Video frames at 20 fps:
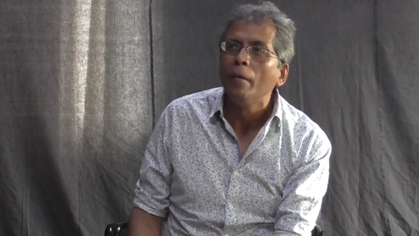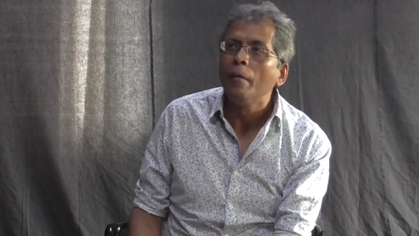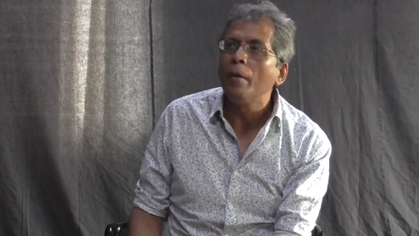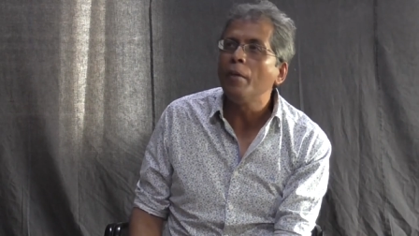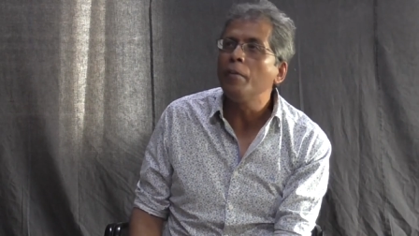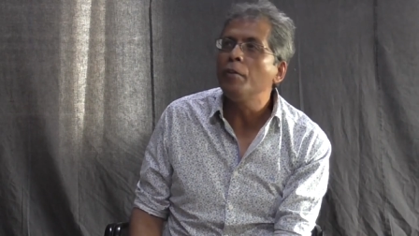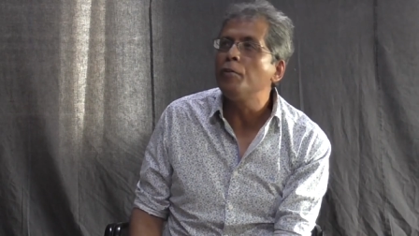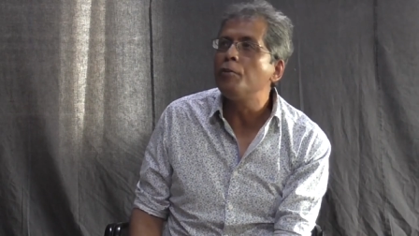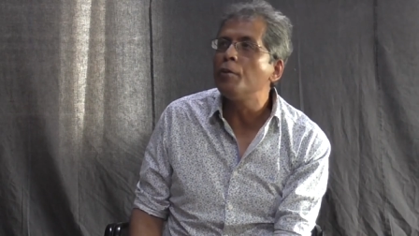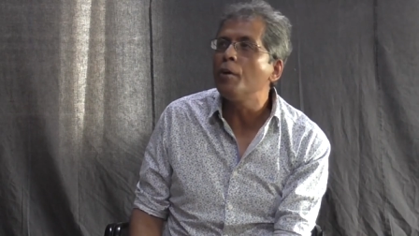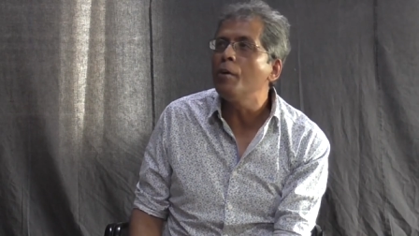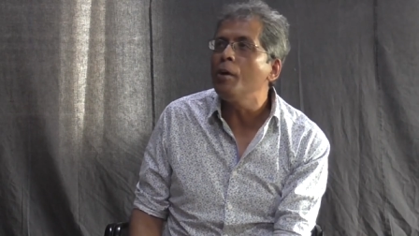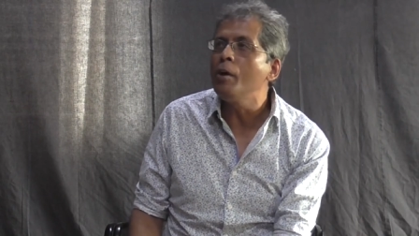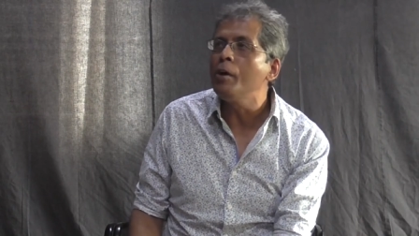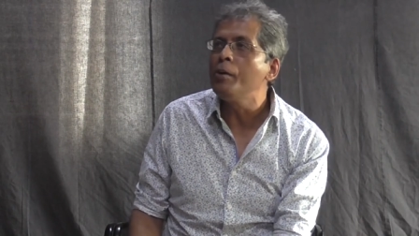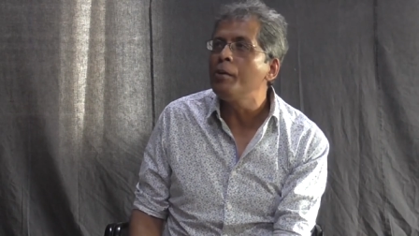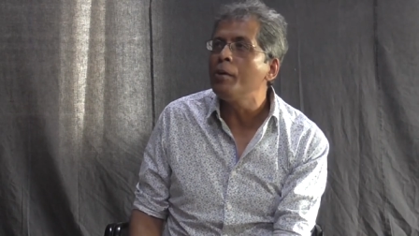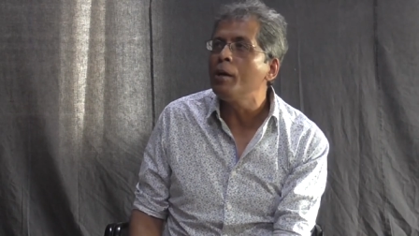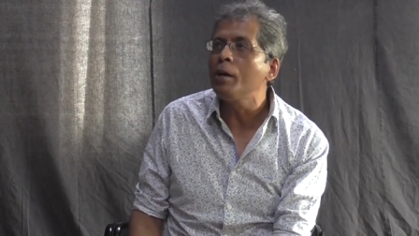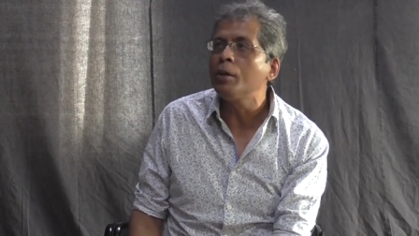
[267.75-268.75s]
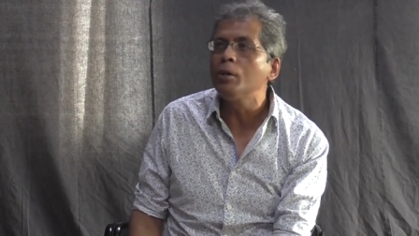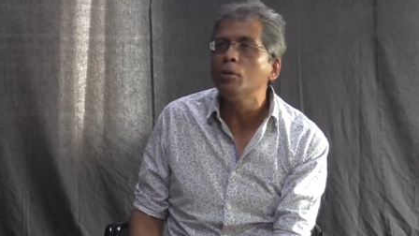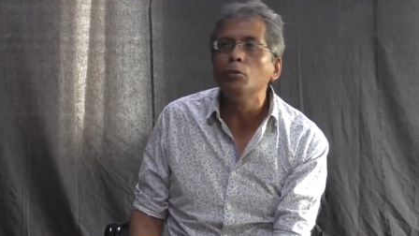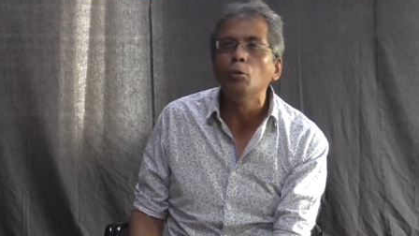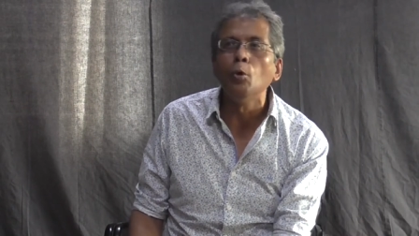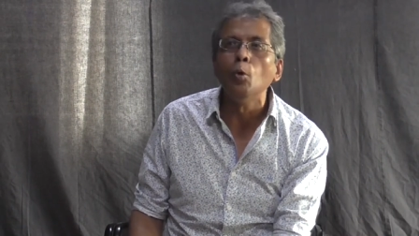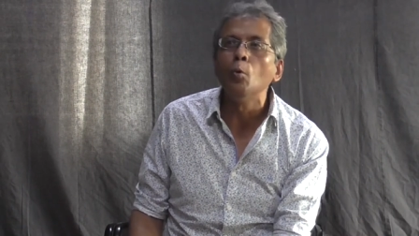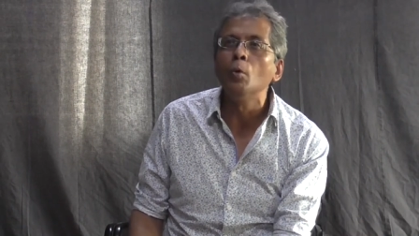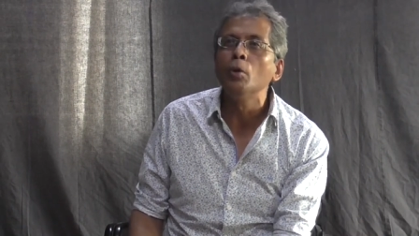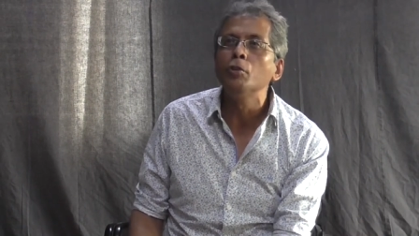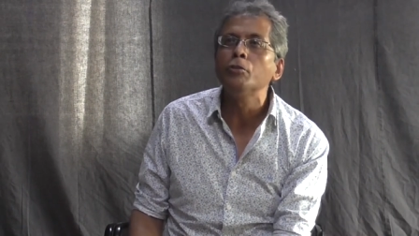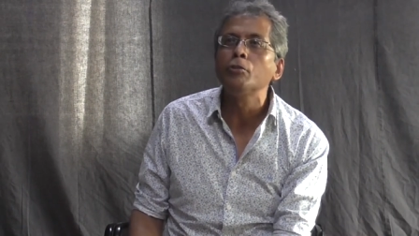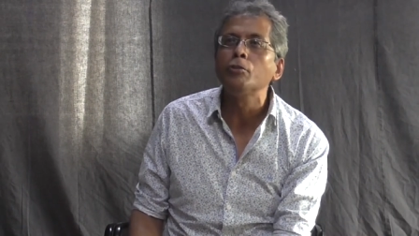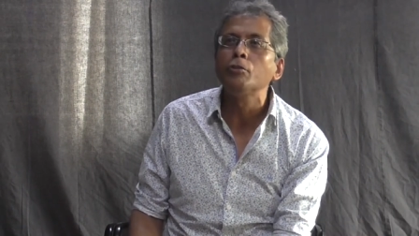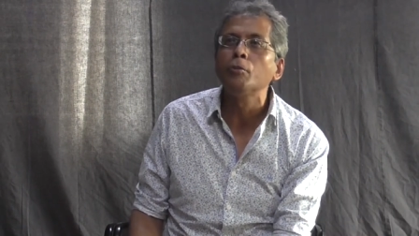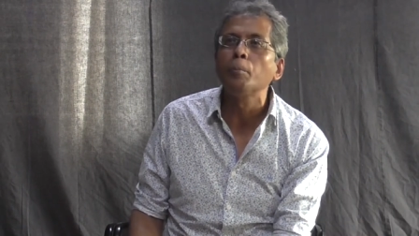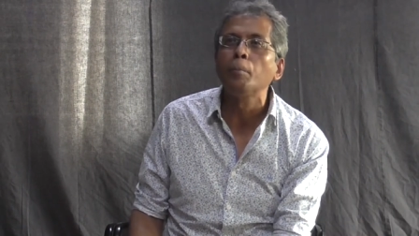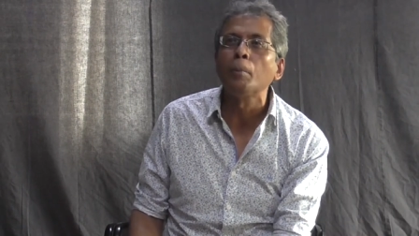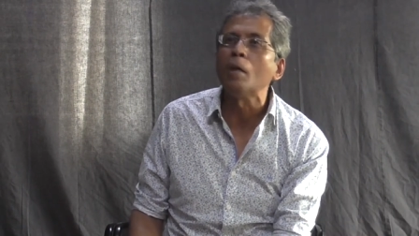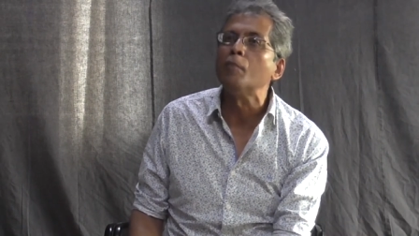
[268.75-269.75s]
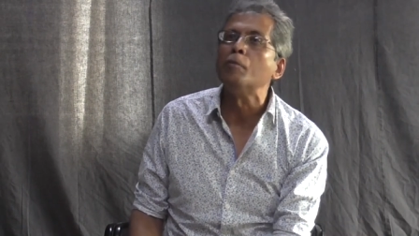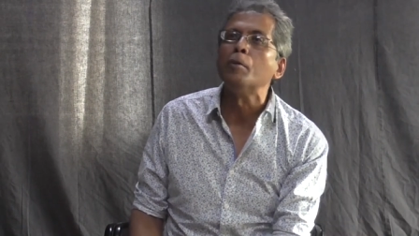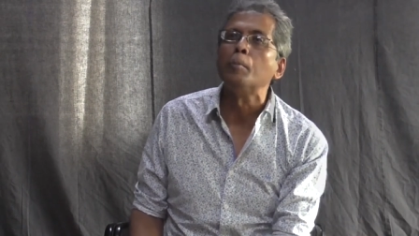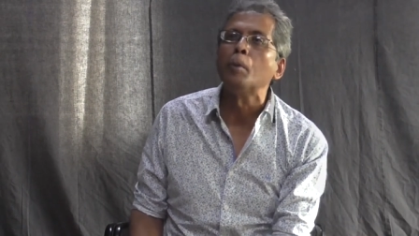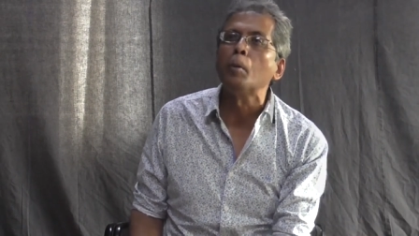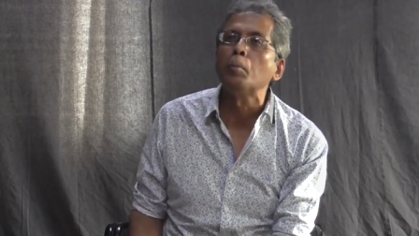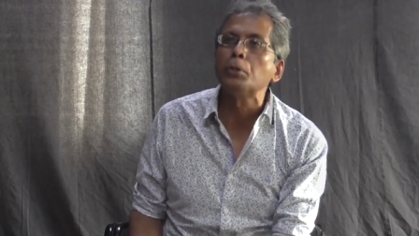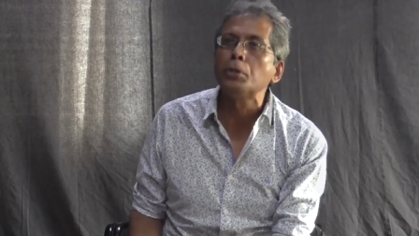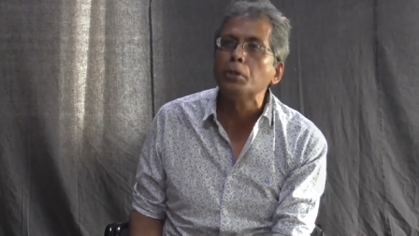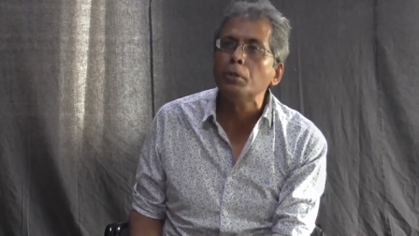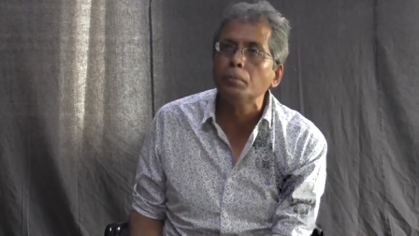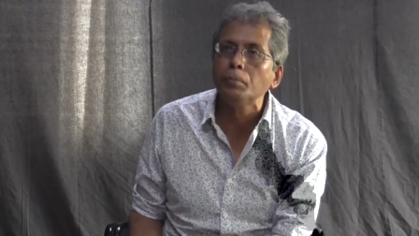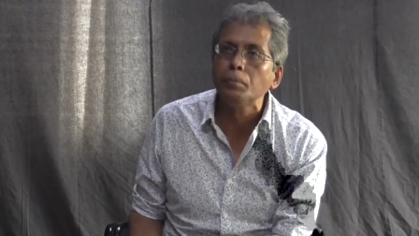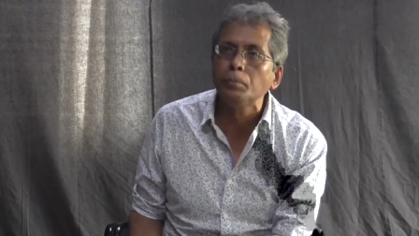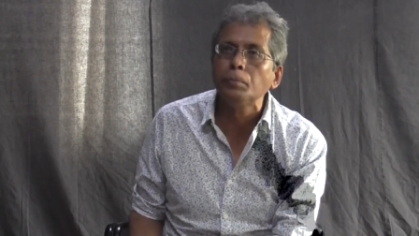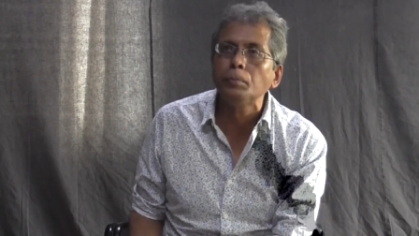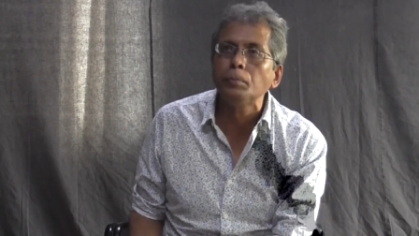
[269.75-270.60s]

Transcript: that the general intellect is no one's private property.